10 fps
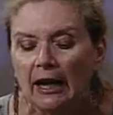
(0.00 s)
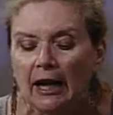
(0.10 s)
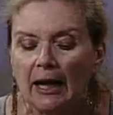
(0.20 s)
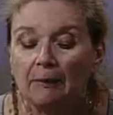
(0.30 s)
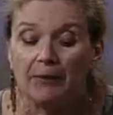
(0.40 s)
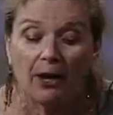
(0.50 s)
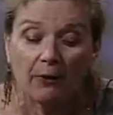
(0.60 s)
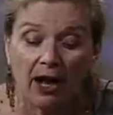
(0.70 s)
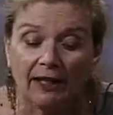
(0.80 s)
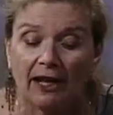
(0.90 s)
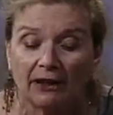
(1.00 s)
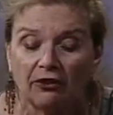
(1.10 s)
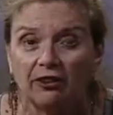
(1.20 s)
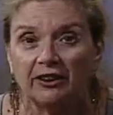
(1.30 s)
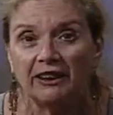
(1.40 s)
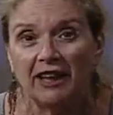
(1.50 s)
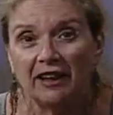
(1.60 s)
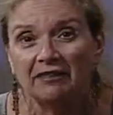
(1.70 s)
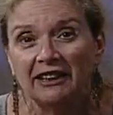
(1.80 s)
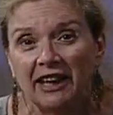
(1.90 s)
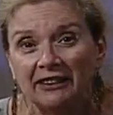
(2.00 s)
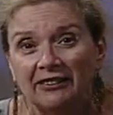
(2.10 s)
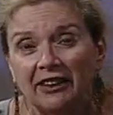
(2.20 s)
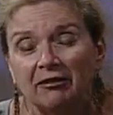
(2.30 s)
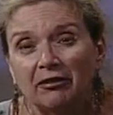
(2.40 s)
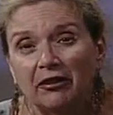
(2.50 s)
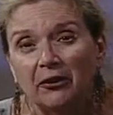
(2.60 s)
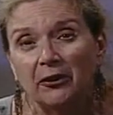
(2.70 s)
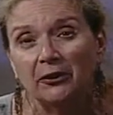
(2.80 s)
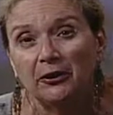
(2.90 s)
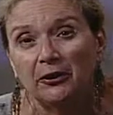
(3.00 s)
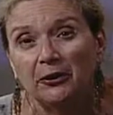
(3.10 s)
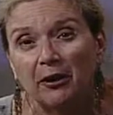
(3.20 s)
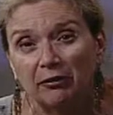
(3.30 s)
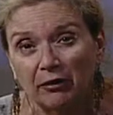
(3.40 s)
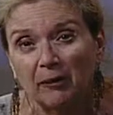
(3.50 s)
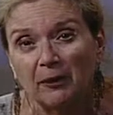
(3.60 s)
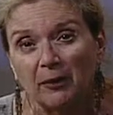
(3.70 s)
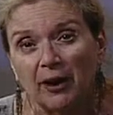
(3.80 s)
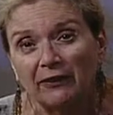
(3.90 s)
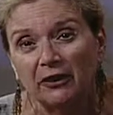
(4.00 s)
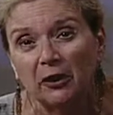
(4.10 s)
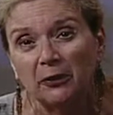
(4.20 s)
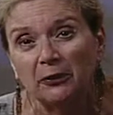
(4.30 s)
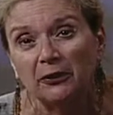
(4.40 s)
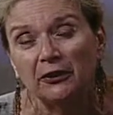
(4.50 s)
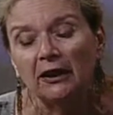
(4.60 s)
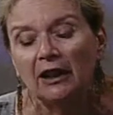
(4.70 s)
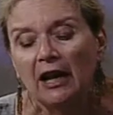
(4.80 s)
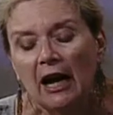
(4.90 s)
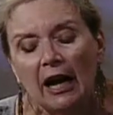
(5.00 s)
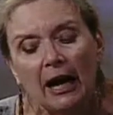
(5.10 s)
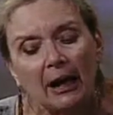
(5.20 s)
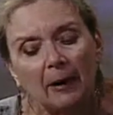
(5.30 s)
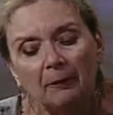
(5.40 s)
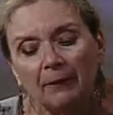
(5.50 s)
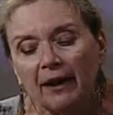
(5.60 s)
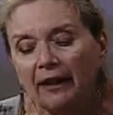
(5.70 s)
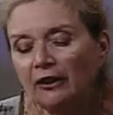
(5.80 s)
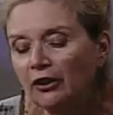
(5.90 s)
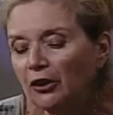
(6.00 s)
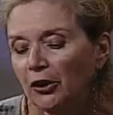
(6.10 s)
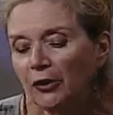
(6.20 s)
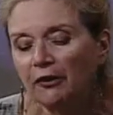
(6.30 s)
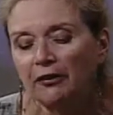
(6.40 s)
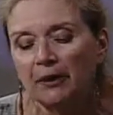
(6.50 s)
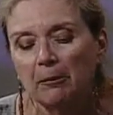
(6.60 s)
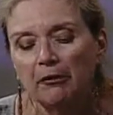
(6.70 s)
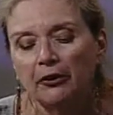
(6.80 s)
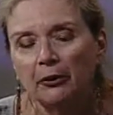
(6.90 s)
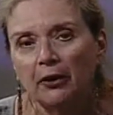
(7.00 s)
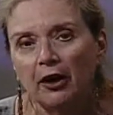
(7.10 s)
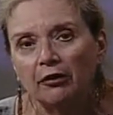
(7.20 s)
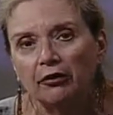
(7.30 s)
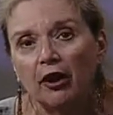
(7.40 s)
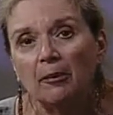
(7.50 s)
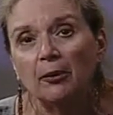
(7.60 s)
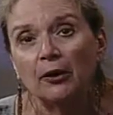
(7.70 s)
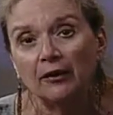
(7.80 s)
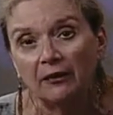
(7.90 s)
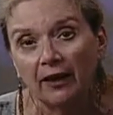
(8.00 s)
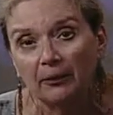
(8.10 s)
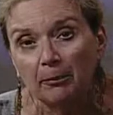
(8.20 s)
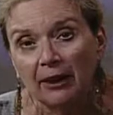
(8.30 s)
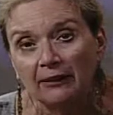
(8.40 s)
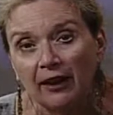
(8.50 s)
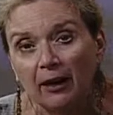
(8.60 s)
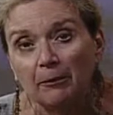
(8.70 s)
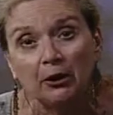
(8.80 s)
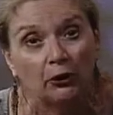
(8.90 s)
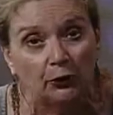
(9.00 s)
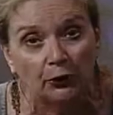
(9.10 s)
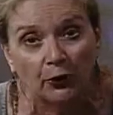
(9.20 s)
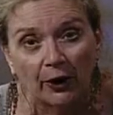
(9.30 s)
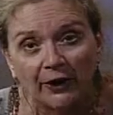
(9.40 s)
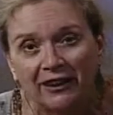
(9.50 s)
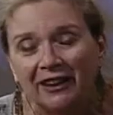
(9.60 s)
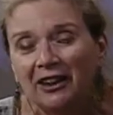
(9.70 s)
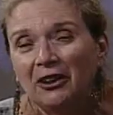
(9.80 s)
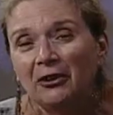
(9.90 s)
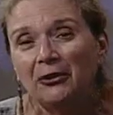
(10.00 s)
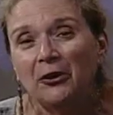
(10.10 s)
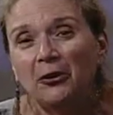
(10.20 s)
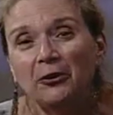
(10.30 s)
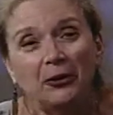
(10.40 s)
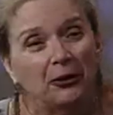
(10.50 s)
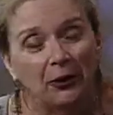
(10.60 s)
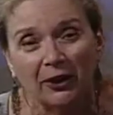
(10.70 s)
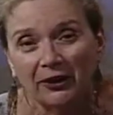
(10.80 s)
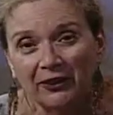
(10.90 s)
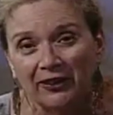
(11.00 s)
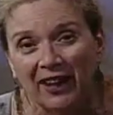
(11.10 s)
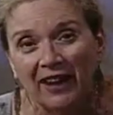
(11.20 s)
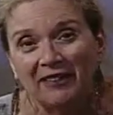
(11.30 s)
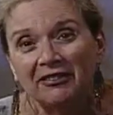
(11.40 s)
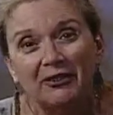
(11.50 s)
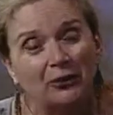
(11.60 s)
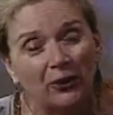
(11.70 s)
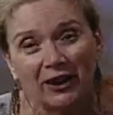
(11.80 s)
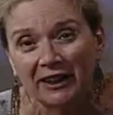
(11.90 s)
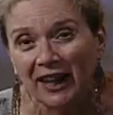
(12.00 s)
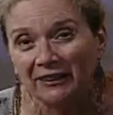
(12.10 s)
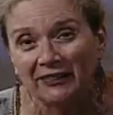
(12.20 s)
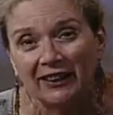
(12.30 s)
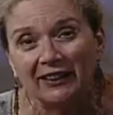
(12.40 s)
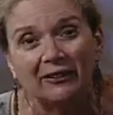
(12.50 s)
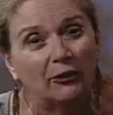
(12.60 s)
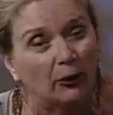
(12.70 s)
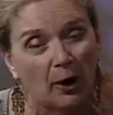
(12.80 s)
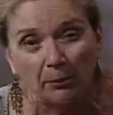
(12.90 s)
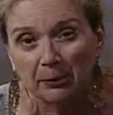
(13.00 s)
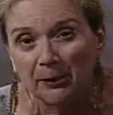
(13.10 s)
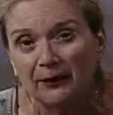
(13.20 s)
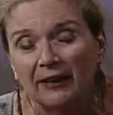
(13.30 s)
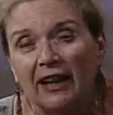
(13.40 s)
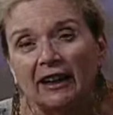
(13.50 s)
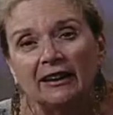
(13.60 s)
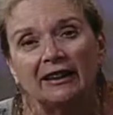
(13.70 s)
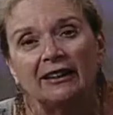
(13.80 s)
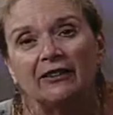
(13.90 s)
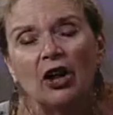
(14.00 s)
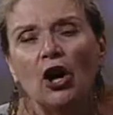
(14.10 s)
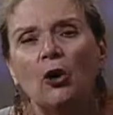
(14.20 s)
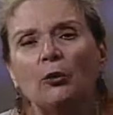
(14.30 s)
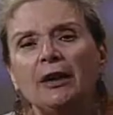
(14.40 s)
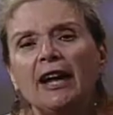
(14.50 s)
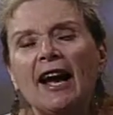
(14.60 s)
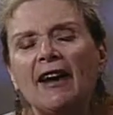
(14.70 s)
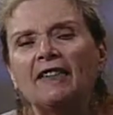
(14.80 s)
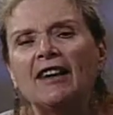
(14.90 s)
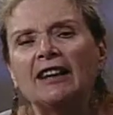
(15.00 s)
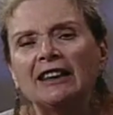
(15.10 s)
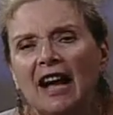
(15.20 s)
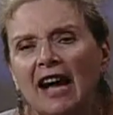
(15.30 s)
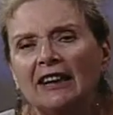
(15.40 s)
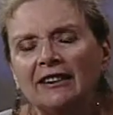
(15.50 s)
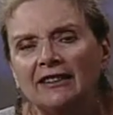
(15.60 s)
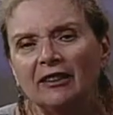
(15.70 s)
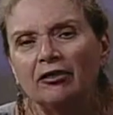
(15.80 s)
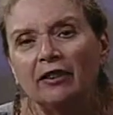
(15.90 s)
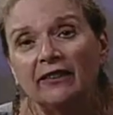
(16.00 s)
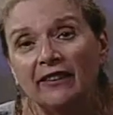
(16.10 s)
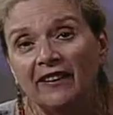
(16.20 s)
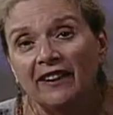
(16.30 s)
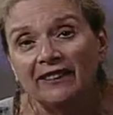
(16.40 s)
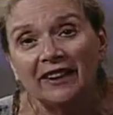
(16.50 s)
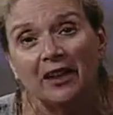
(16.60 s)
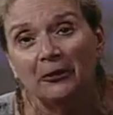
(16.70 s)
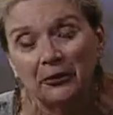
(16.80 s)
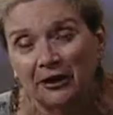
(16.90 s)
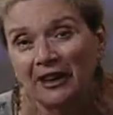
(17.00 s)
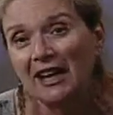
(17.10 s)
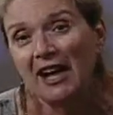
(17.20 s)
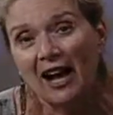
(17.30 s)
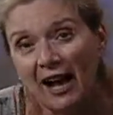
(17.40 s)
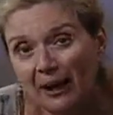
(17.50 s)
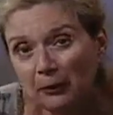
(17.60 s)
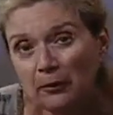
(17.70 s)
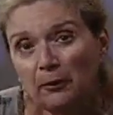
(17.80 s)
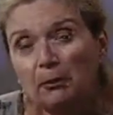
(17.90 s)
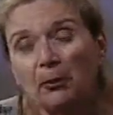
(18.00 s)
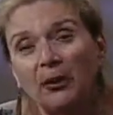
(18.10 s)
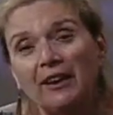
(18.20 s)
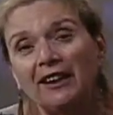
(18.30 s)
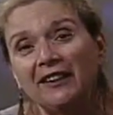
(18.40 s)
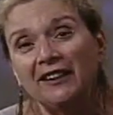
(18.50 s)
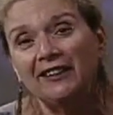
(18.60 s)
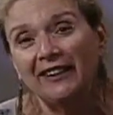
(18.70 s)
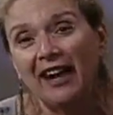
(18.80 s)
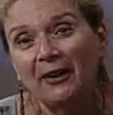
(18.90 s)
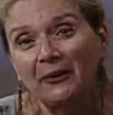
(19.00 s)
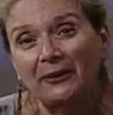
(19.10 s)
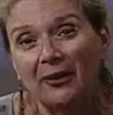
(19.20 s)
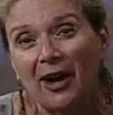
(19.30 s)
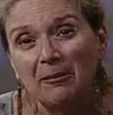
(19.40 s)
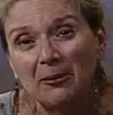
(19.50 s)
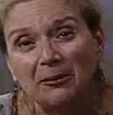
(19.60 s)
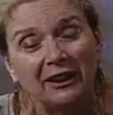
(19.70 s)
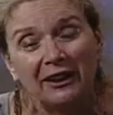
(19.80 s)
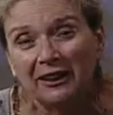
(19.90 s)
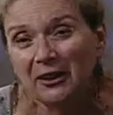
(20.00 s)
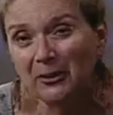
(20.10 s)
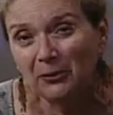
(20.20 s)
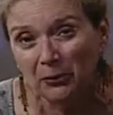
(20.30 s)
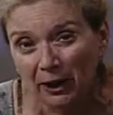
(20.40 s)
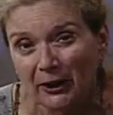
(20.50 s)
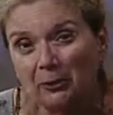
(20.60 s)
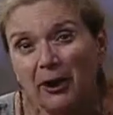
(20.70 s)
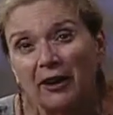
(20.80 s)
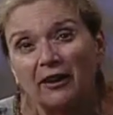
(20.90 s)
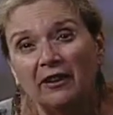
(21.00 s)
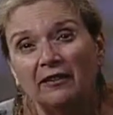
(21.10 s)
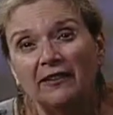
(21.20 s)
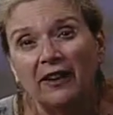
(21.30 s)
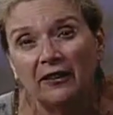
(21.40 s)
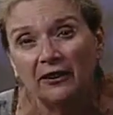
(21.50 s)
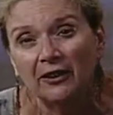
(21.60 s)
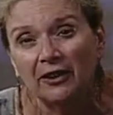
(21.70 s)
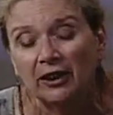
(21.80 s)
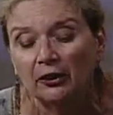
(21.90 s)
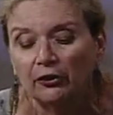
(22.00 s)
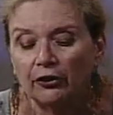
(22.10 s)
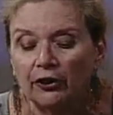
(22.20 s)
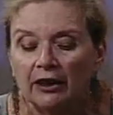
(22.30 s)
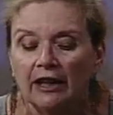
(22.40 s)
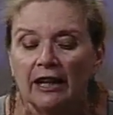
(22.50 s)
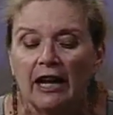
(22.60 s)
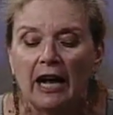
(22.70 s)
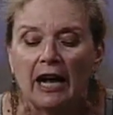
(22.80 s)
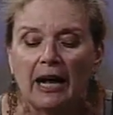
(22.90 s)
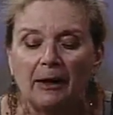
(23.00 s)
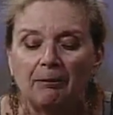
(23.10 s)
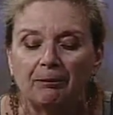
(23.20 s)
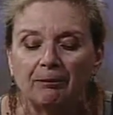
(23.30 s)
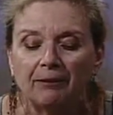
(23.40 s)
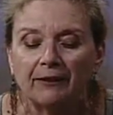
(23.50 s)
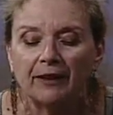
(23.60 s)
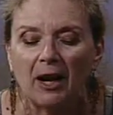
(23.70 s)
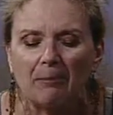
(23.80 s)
Now, I actually have an accent for those who are from the West Coast. And, if some of you are from or have spent time in New York, New Yorkers have strong accents, strong personalities. We have a lot of difference in this country. I was born in the South, so I'm, quite aware of Southern culture. A